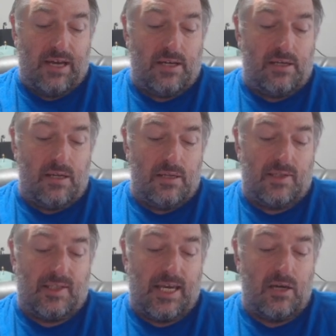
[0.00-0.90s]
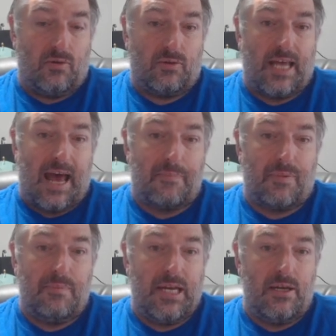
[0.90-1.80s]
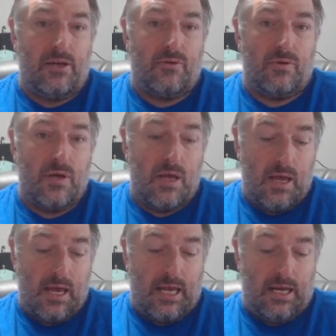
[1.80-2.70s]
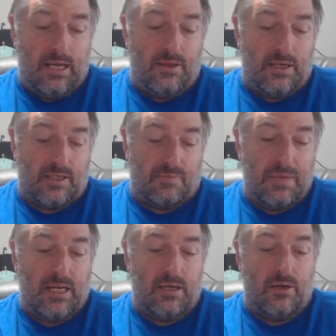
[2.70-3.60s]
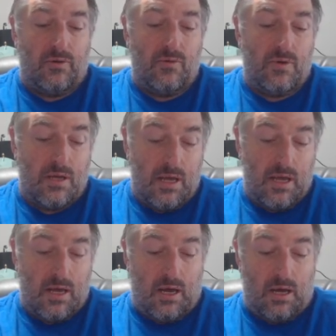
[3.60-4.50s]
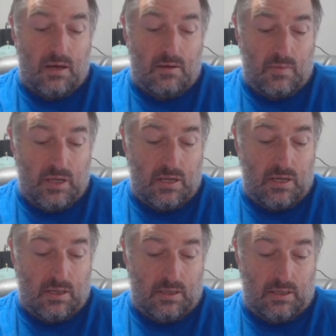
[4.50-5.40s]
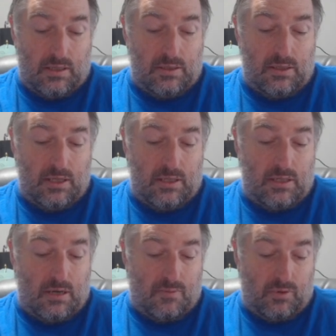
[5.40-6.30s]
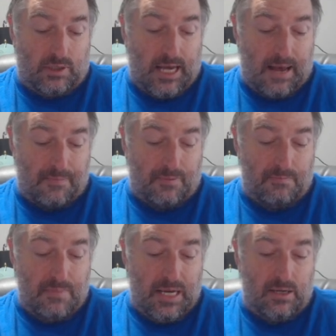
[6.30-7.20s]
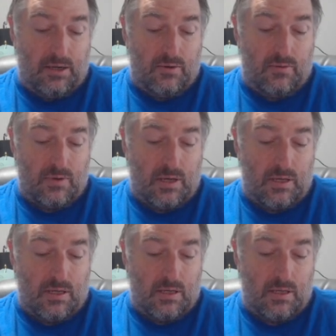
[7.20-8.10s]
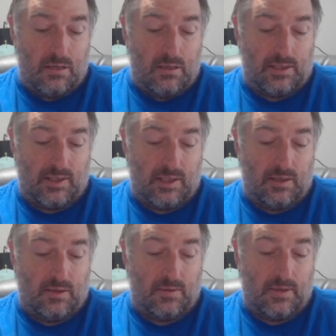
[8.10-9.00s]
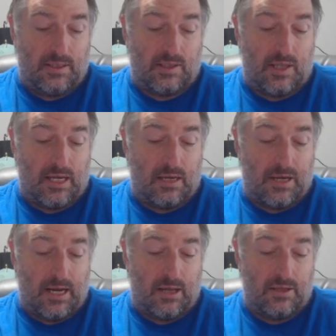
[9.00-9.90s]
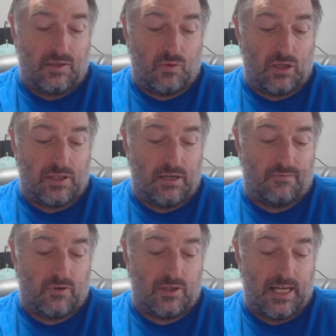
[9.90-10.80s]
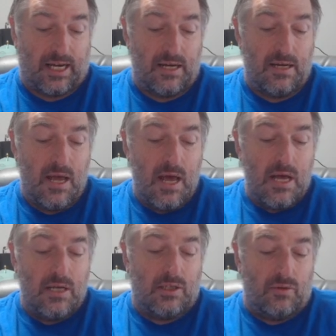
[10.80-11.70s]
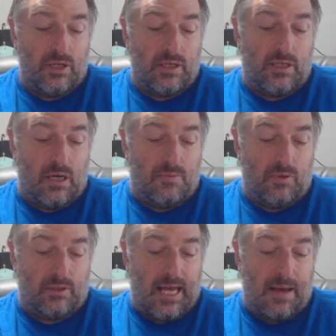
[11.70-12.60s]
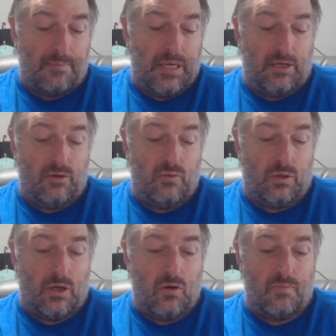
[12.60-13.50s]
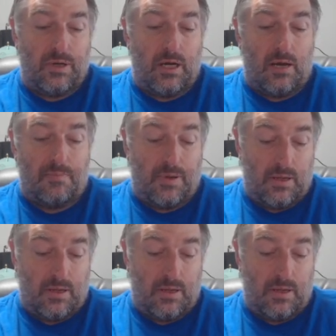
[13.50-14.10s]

a single tap menu. And in this menu, the double tap menu, let's see, let's think about how this works here for a second. So the double tap menu will open up,